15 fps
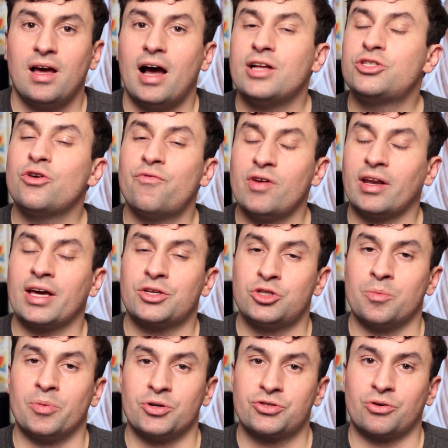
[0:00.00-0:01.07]
I do feel like
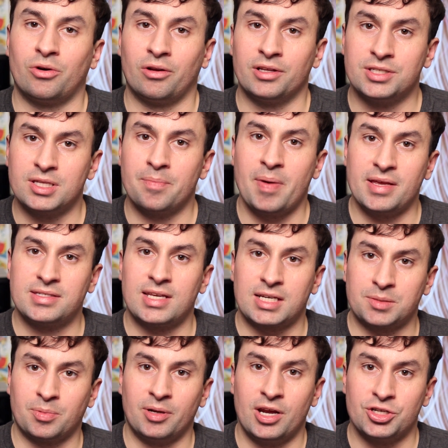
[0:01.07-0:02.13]
Super Skrull is the best
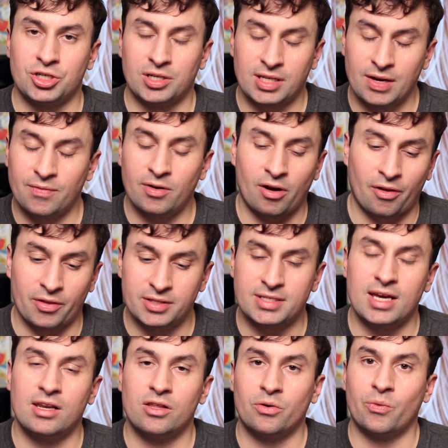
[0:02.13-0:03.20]
explanation given all the
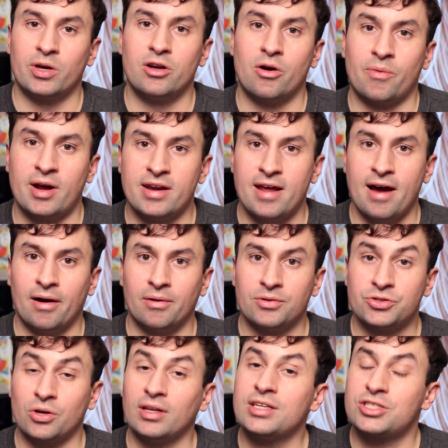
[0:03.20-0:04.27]
data that we know right now,
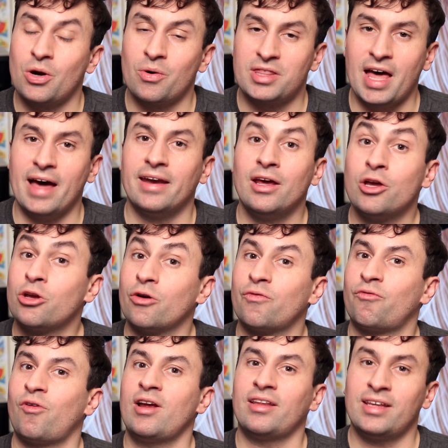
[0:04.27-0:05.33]
so let's go with that. Your
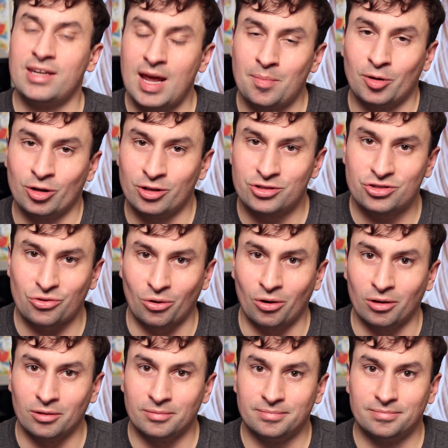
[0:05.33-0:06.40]
friendly neighborhood
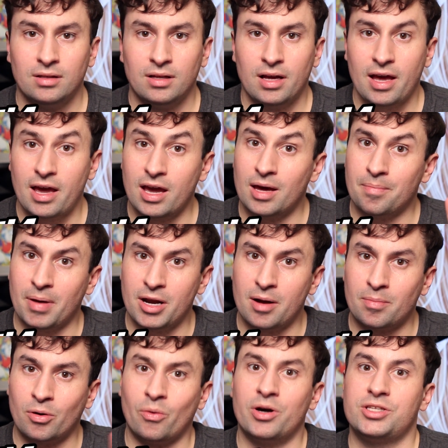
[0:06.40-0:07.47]
Skrull. And my
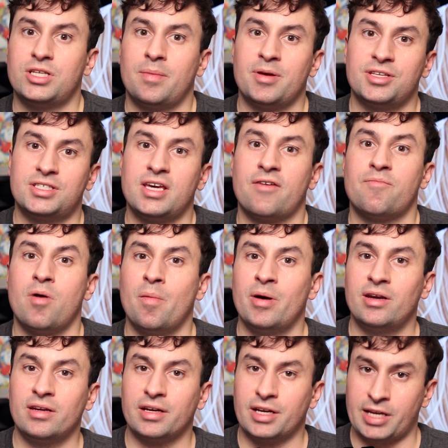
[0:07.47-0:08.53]
number one WTF
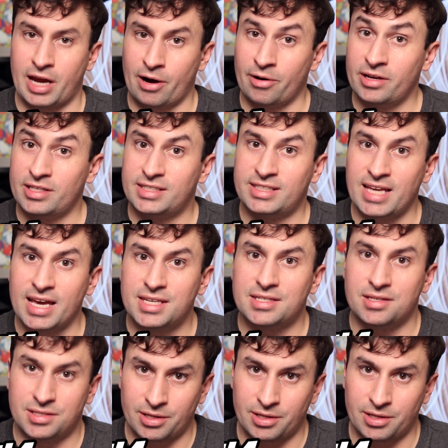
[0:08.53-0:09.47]
moment, Garrett takes the